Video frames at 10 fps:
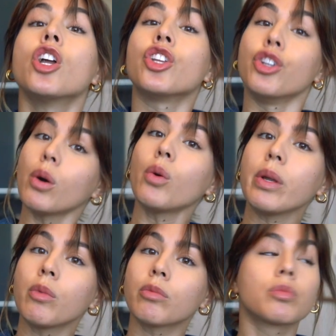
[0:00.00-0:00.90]
You know what we
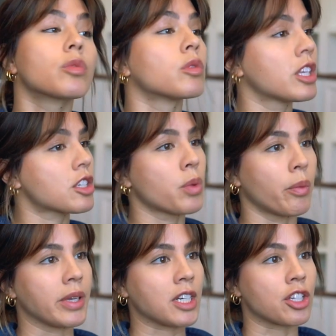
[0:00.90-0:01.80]
want? This is what
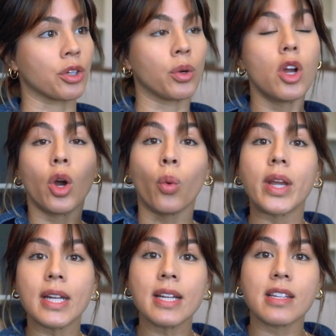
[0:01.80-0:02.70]
we need to do.
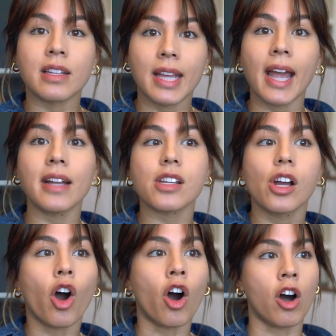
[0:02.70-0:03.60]
We need to get
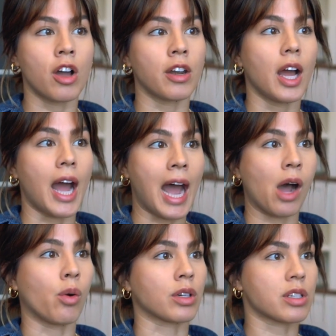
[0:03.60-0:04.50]
on
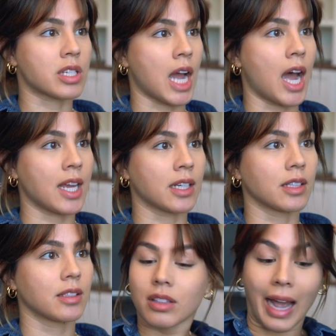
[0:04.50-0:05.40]
our side.
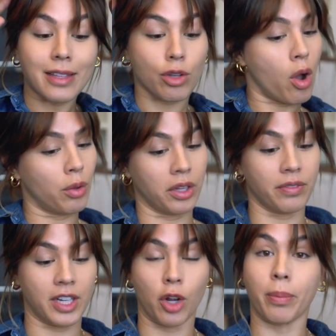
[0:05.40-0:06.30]
That's a whole nother
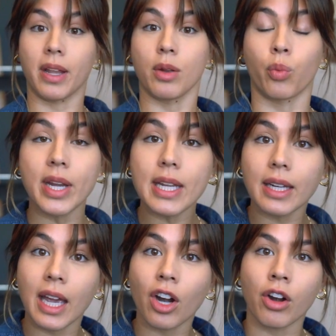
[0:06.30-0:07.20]
video, but we need
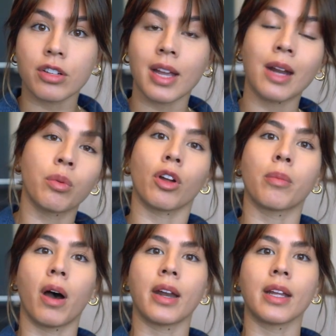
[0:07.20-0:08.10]
to get on our side with our
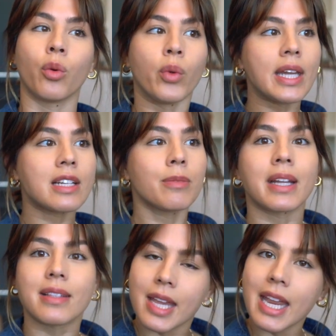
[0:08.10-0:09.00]
body. We need to be
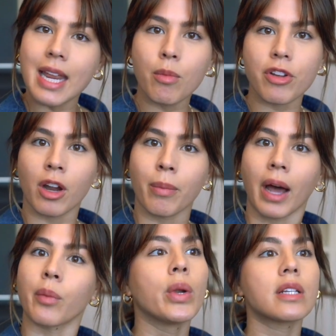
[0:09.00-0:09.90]
a team with our
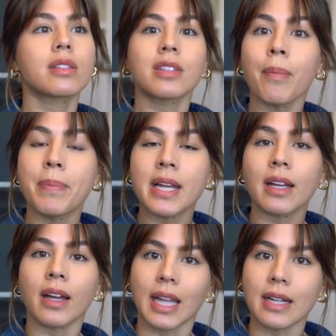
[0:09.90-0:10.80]
body. We need to stop being
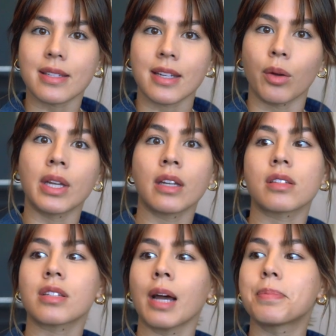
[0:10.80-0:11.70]
against it. We need to
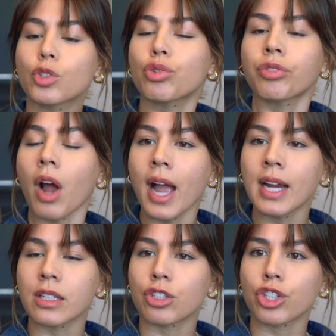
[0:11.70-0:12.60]
stop
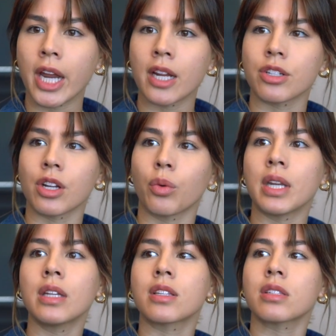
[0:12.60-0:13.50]
trying to change it. We
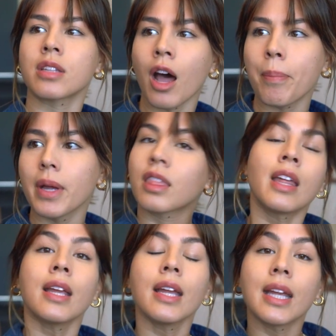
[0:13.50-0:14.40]
need to stop
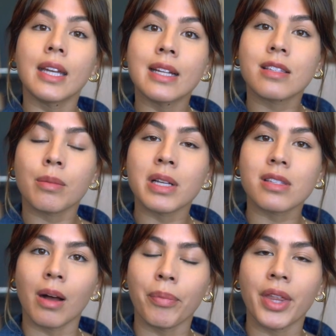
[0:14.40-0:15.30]
thinking it needs to be
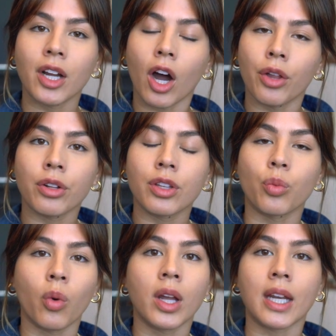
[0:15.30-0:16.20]
something other than
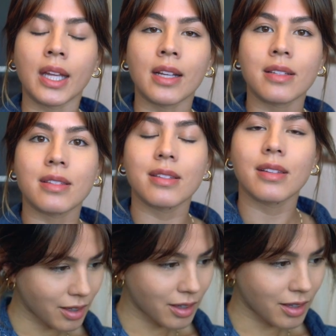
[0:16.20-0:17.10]
what it is.
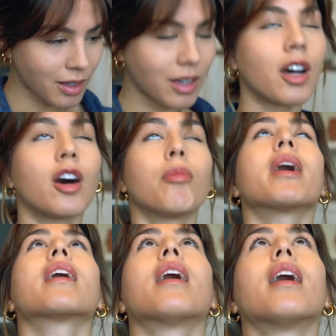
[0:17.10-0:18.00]
Oh
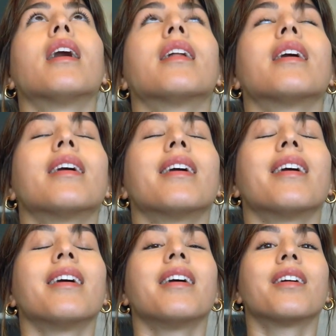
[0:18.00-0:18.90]
my God.
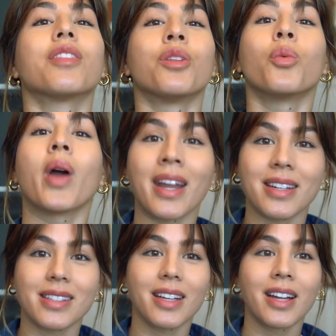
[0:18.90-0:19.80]
The
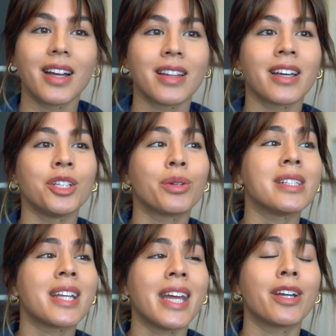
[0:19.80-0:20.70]
weight that you
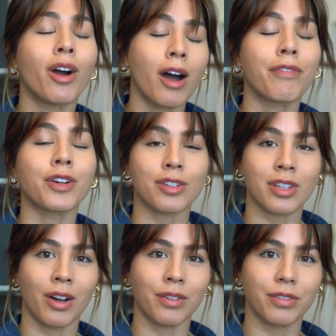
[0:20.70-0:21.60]
can take off
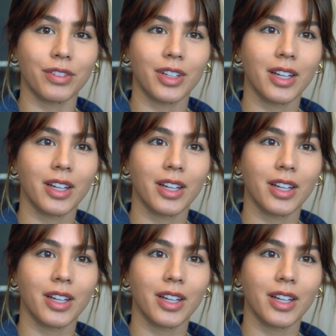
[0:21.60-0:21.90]
yourself